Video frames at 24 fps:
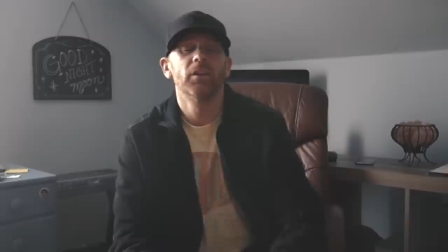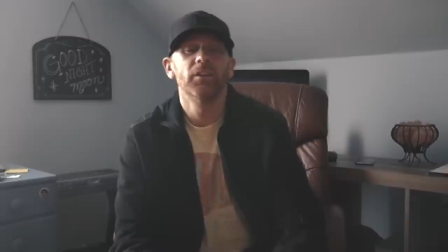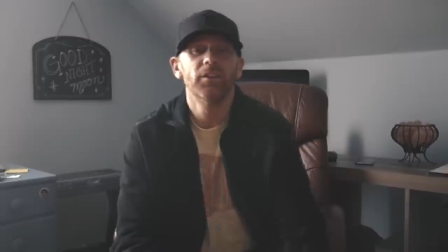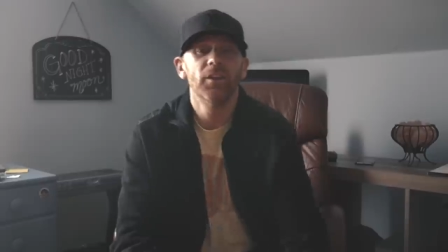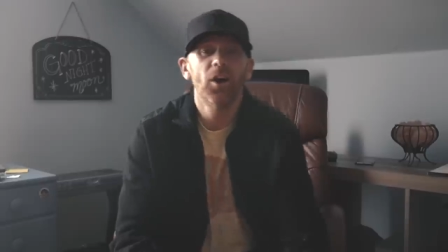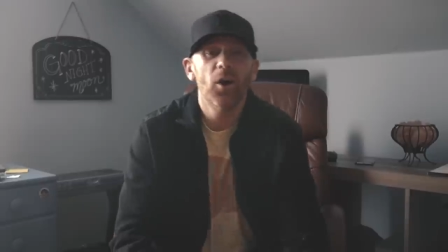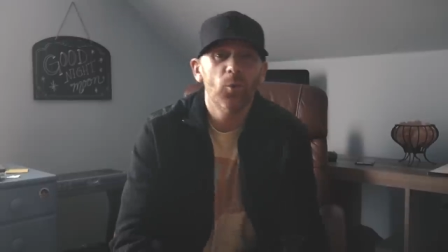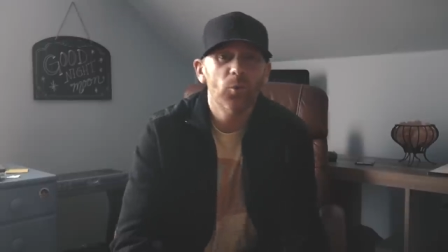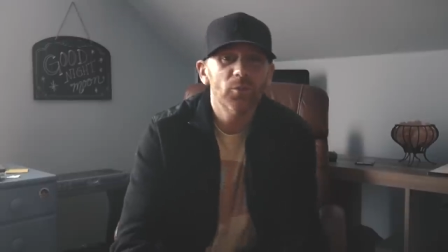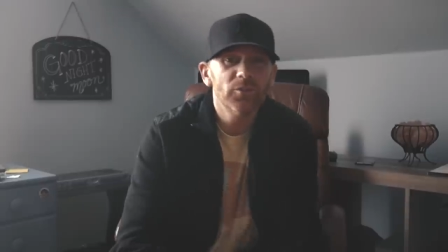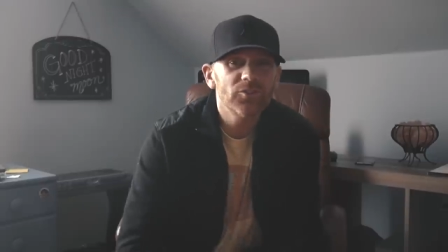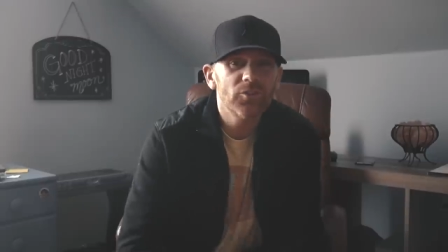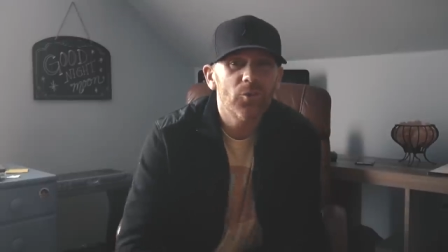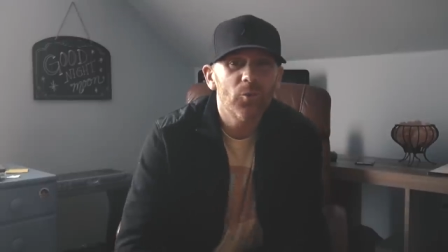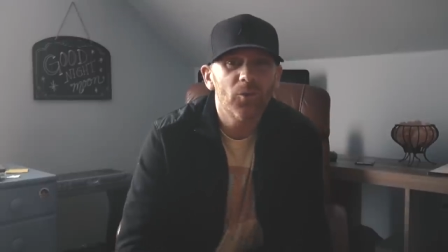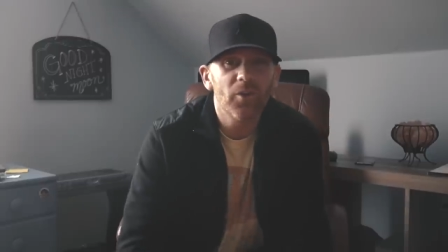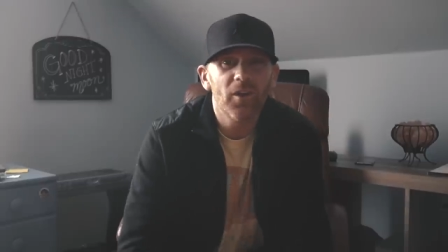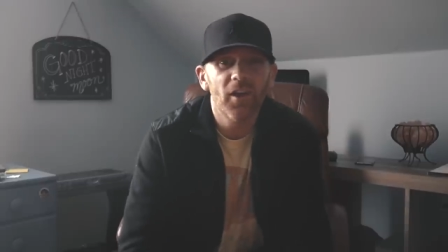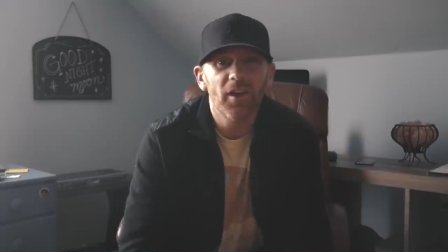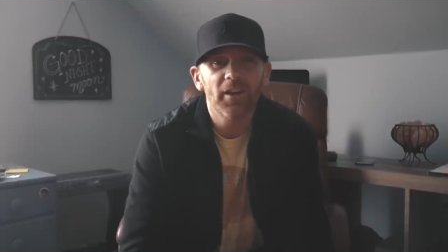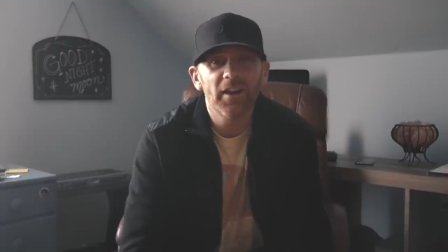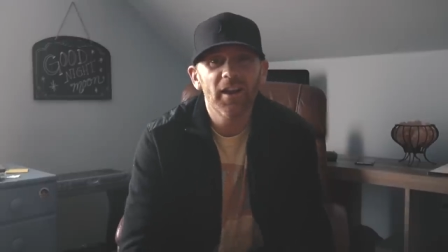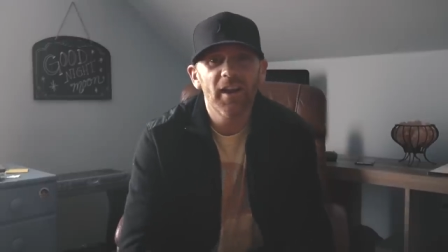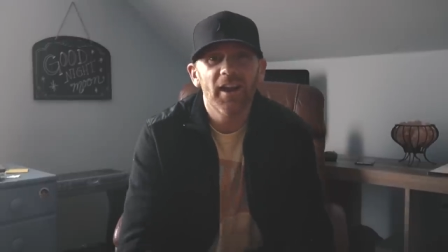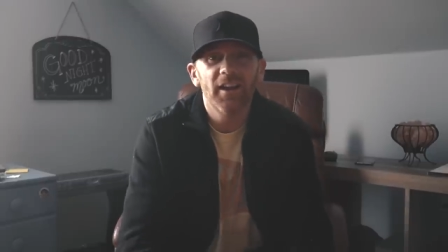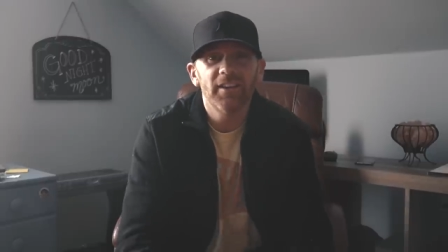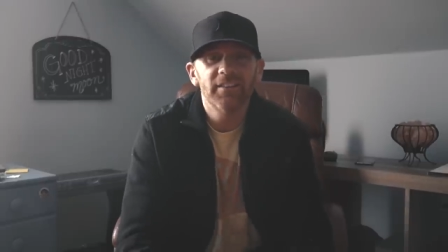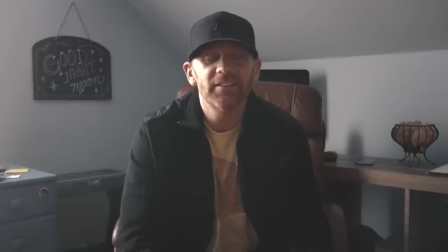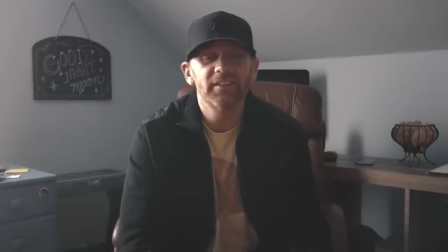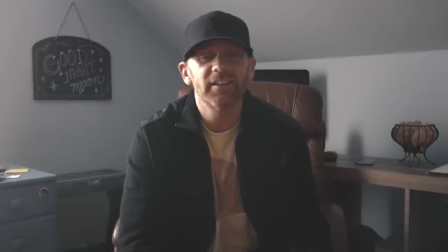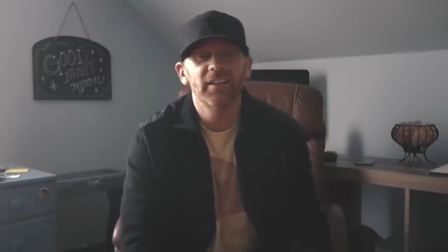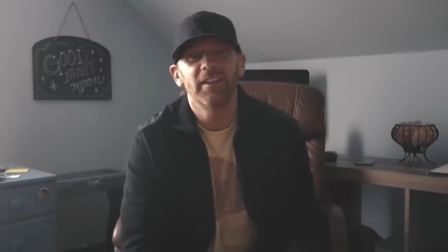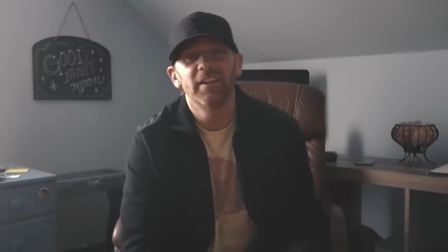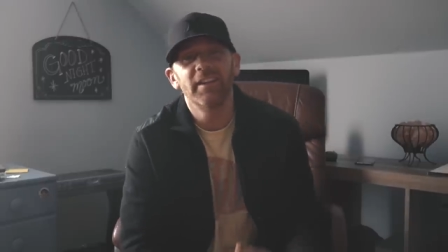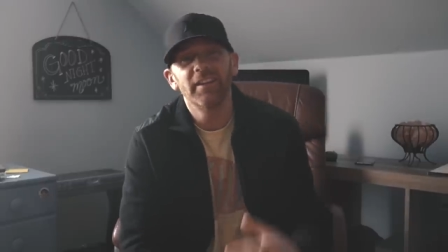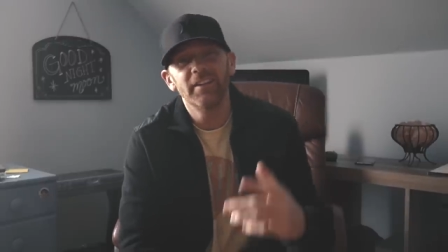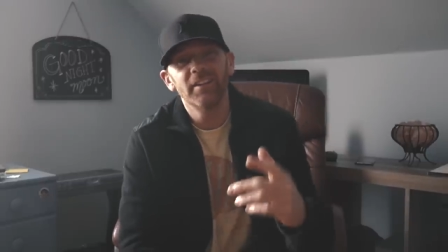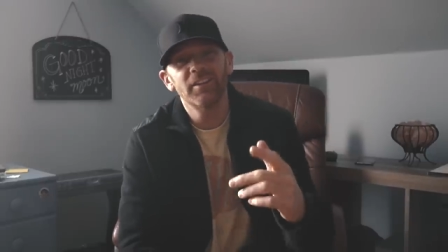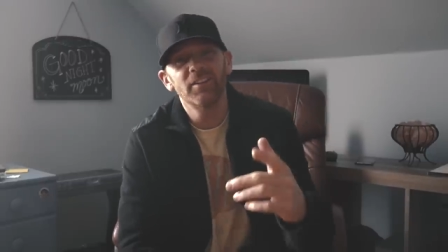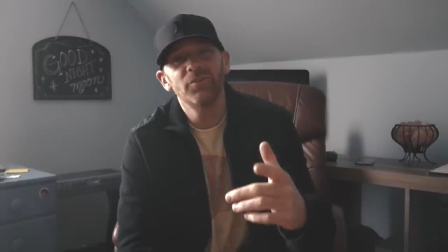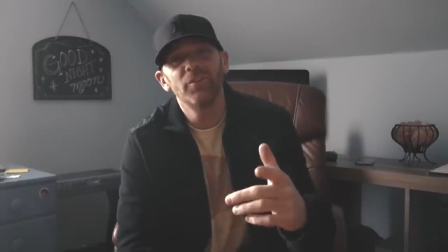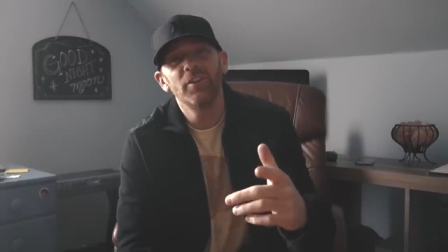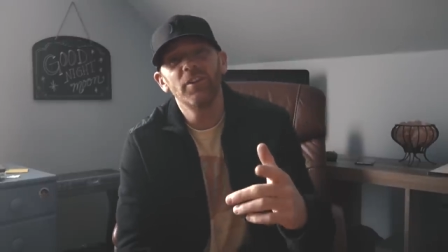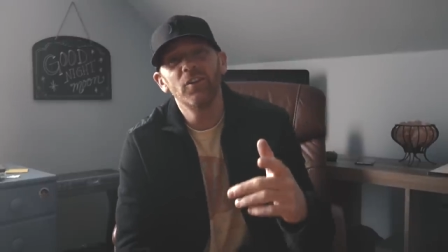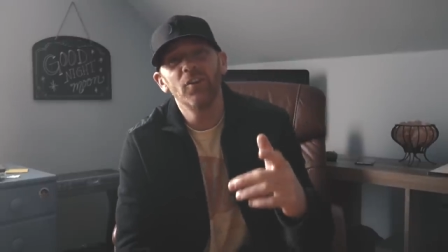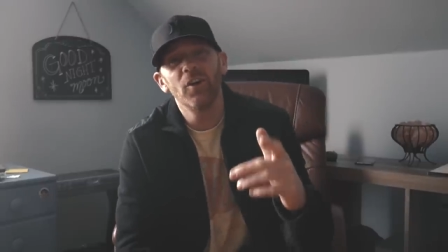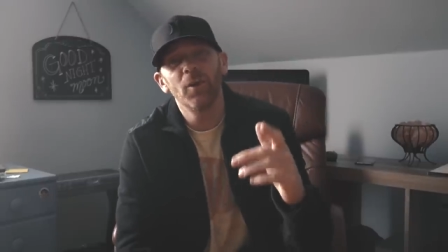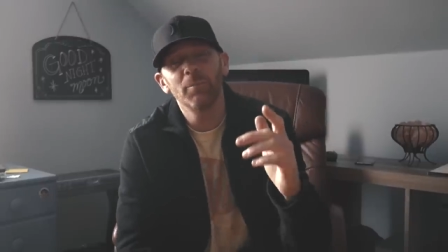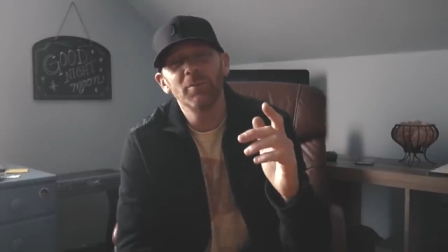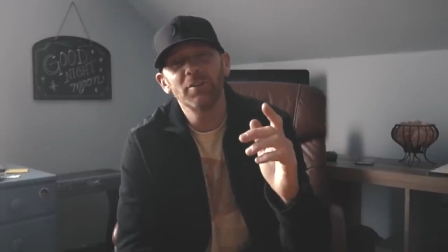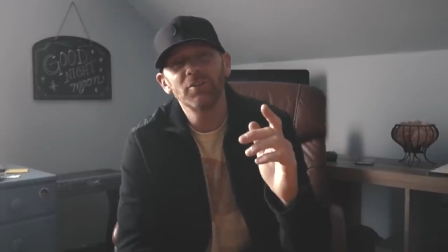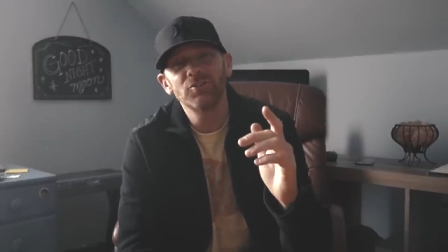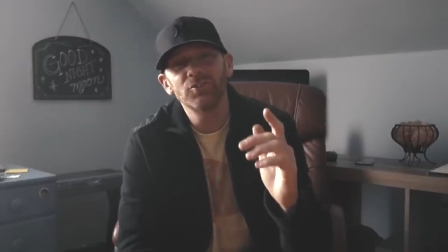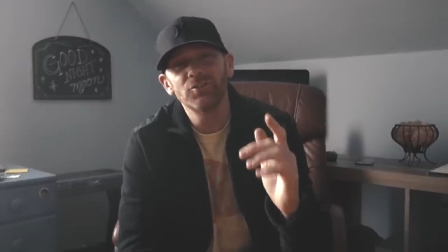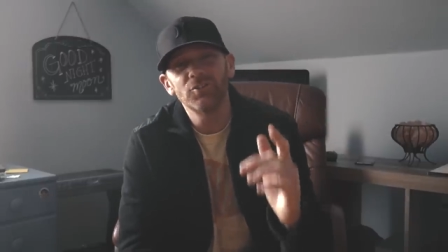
Yo, what's going on, guys? In this video I'm going to